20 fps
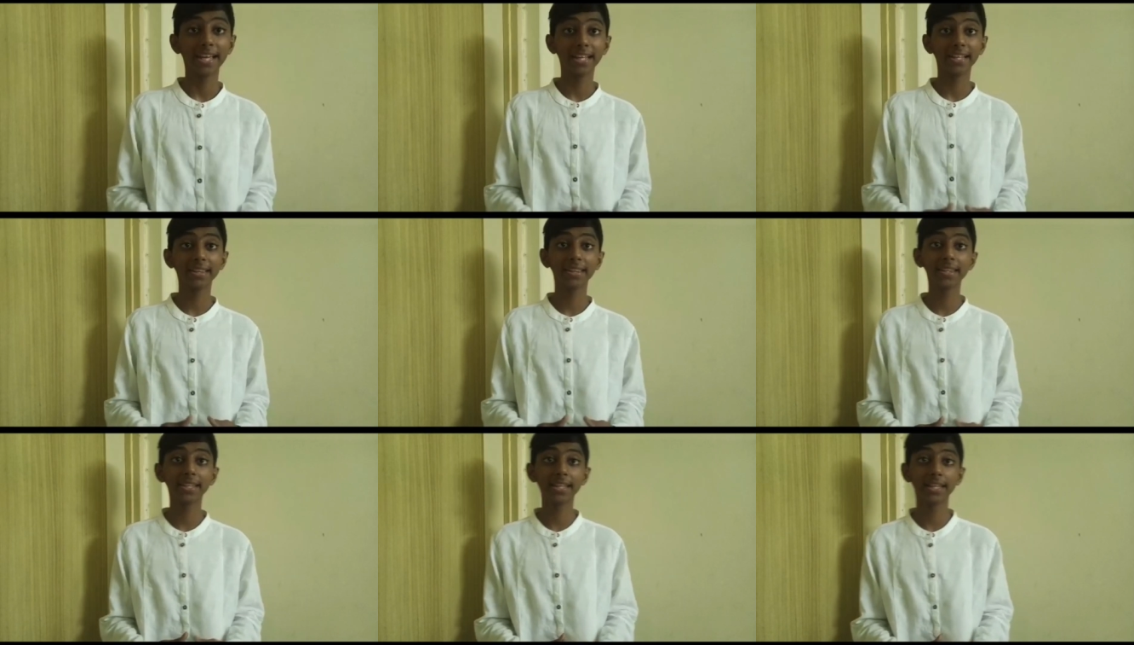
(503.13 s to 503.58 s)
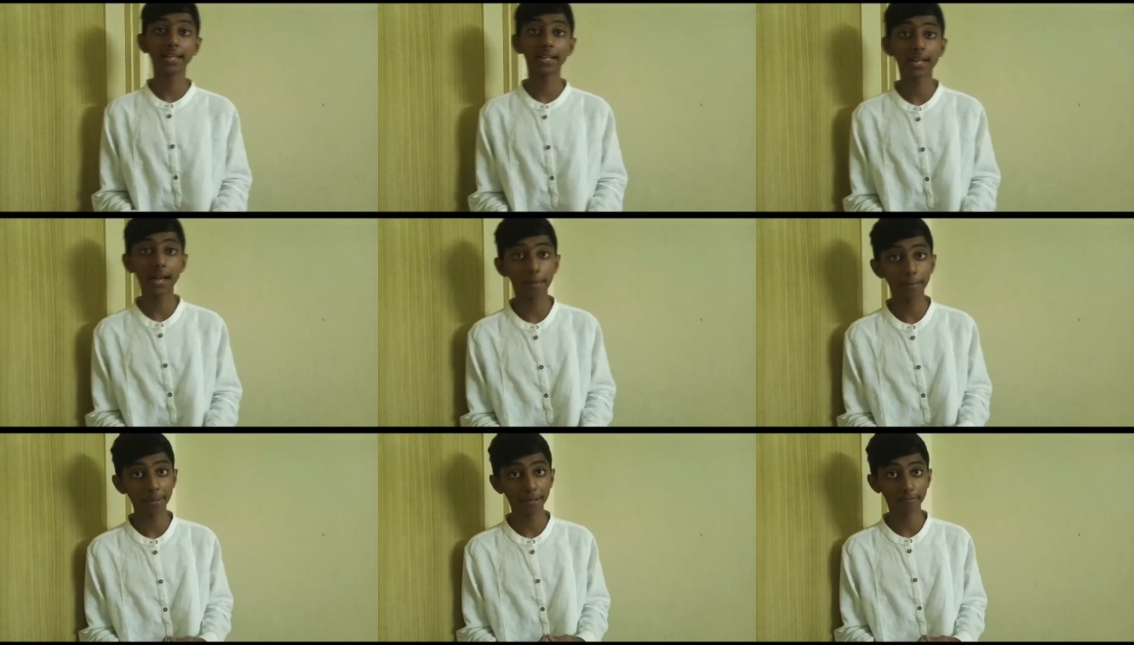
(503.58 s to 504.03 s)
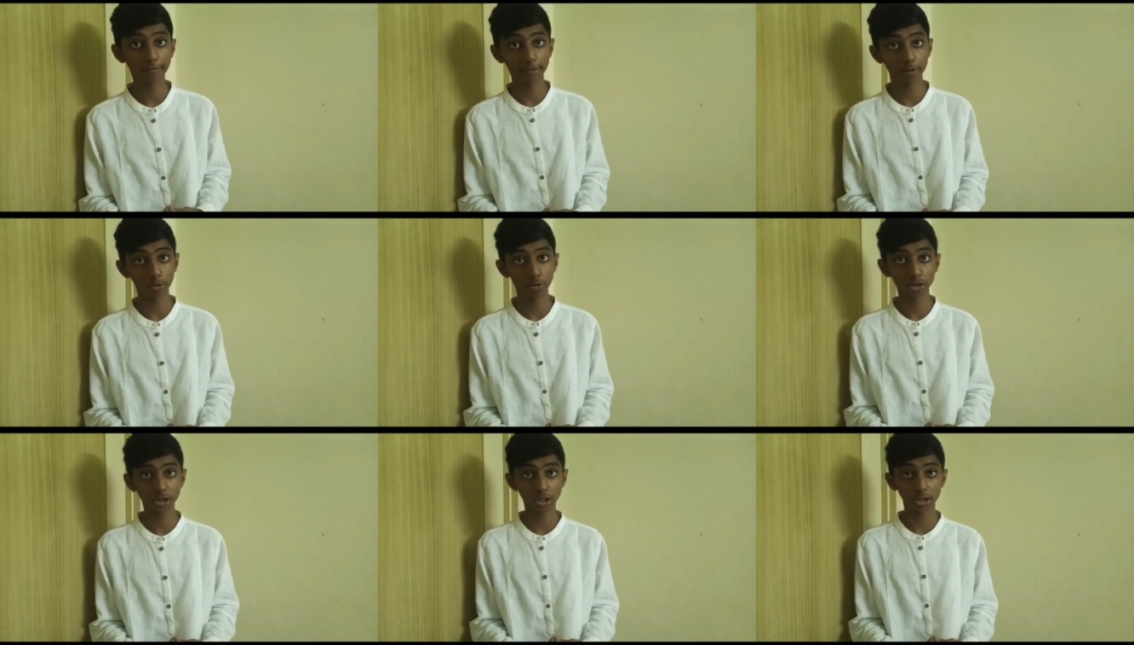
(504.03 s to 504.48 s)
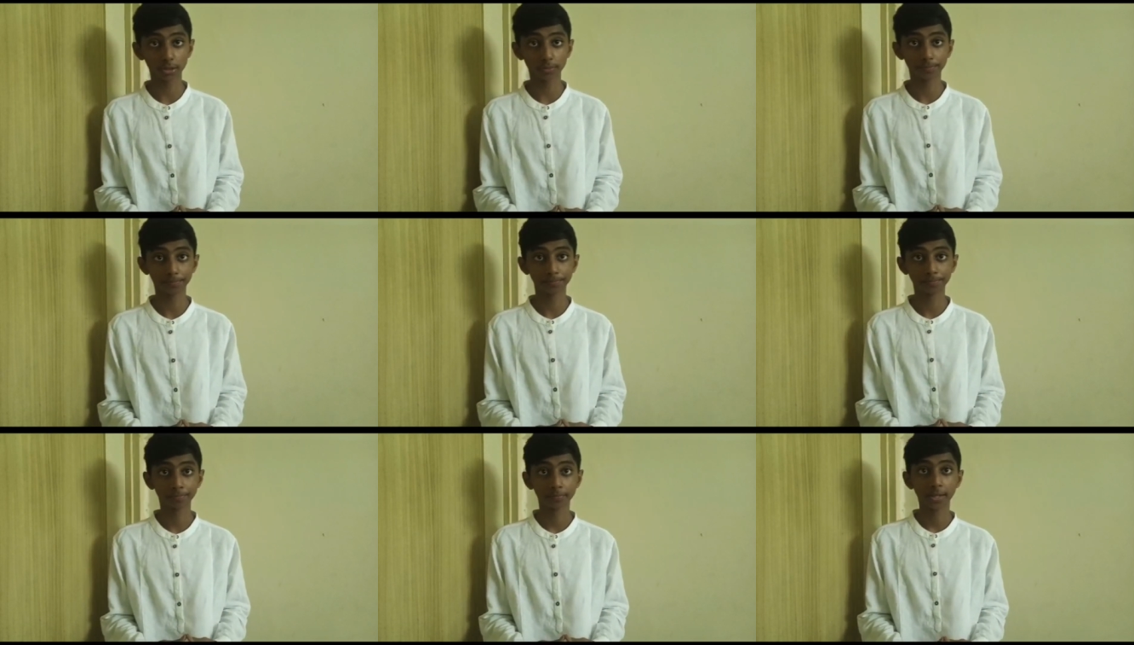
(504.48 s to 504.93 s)
In the coming future,
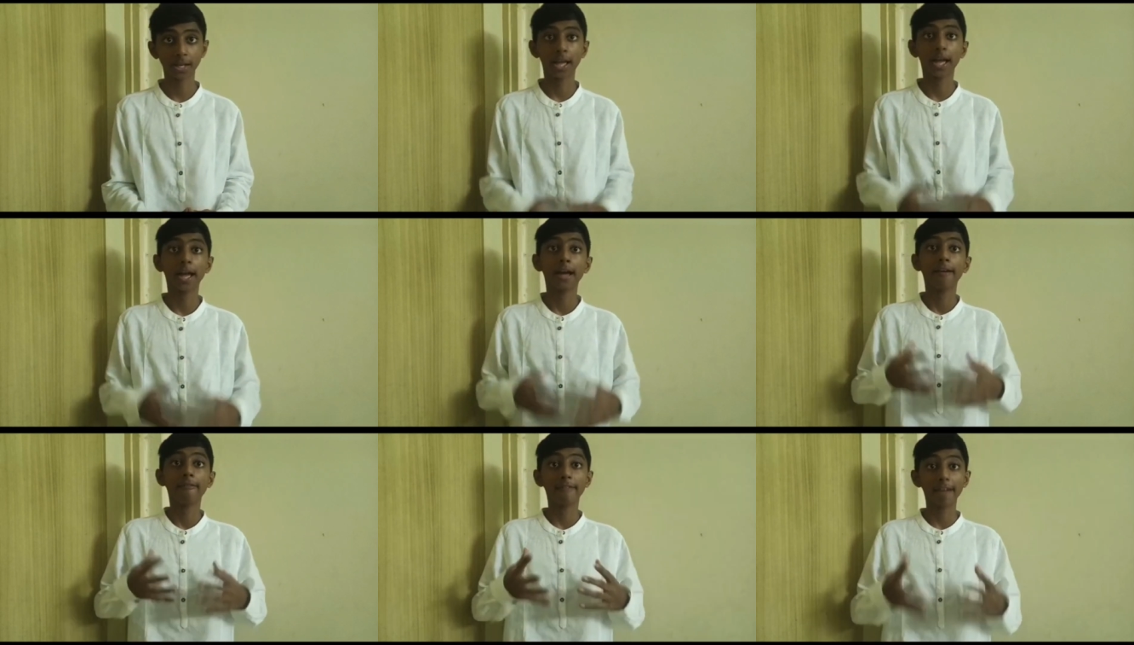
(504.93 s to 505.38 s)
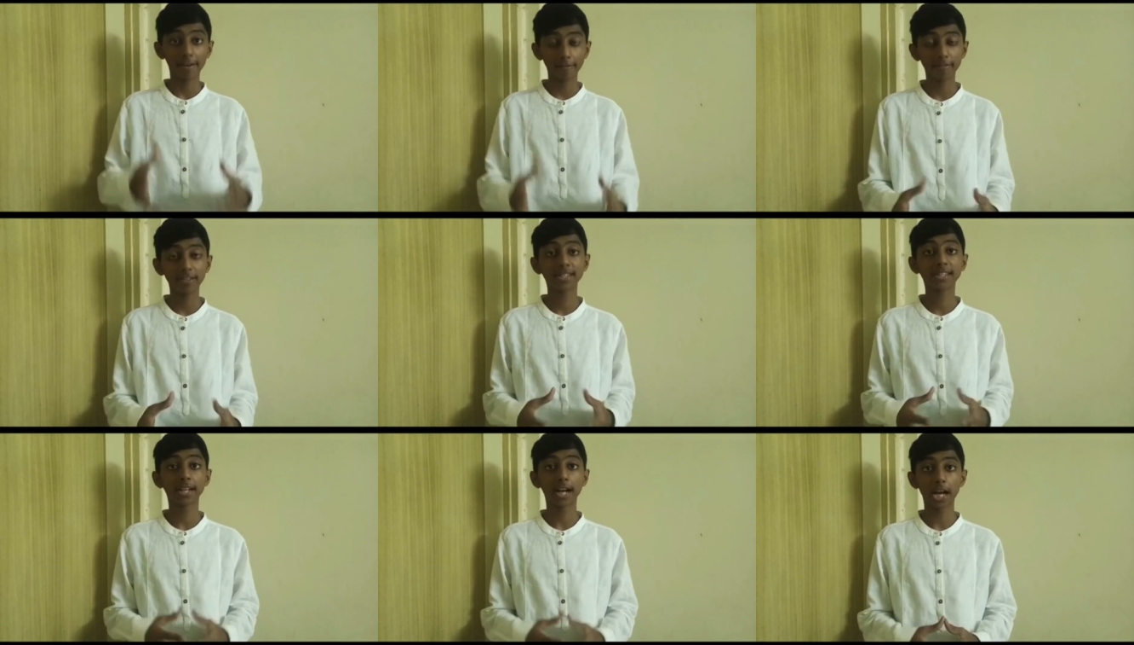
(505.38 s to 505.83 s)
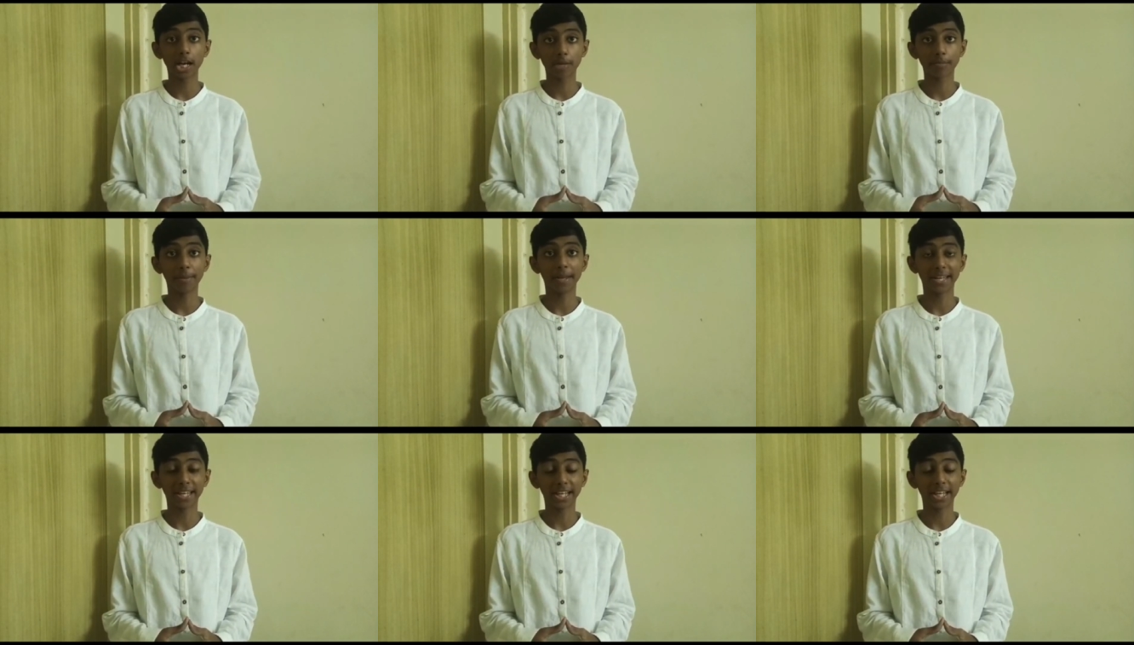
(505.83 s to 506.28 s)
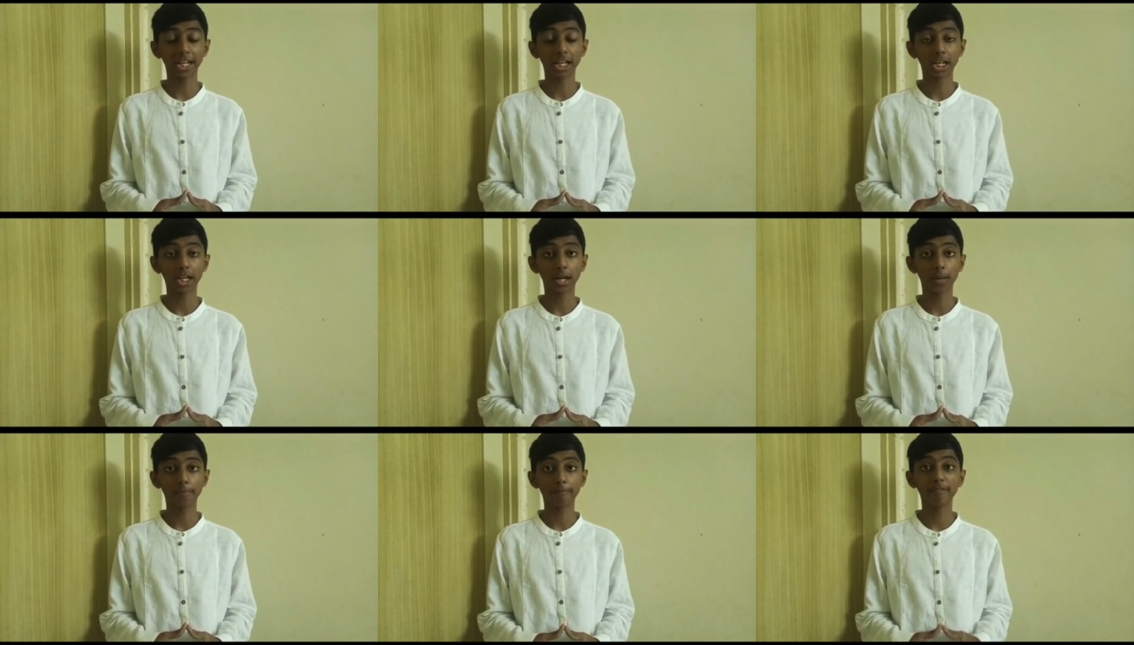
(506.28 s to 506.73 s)
when we start making
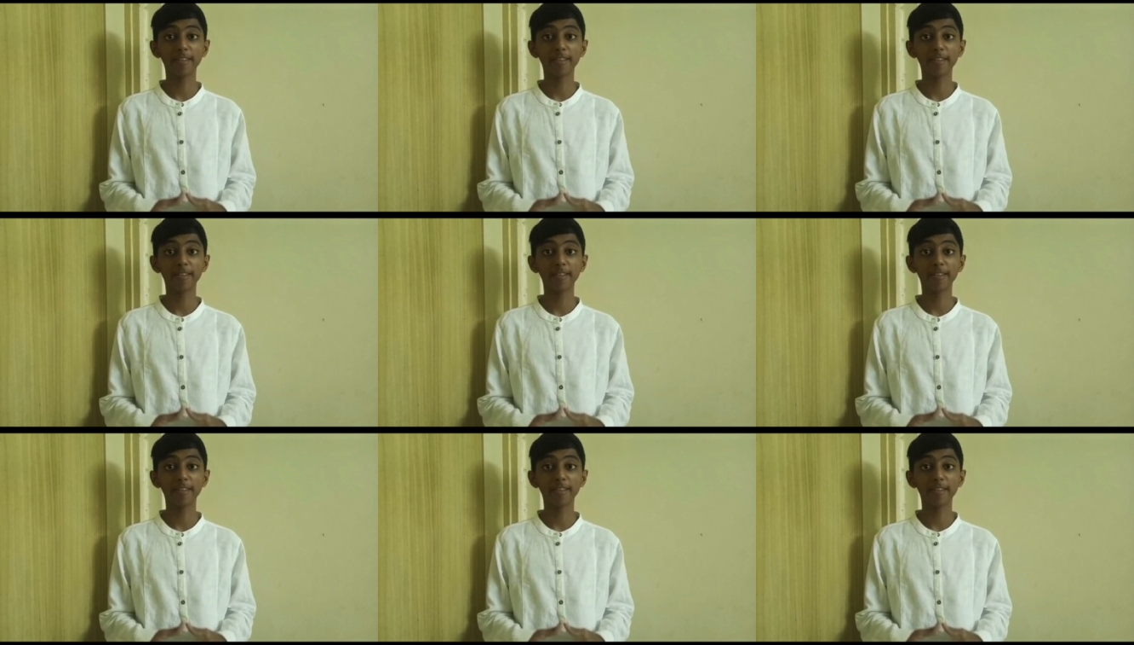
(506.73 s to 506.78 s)
income,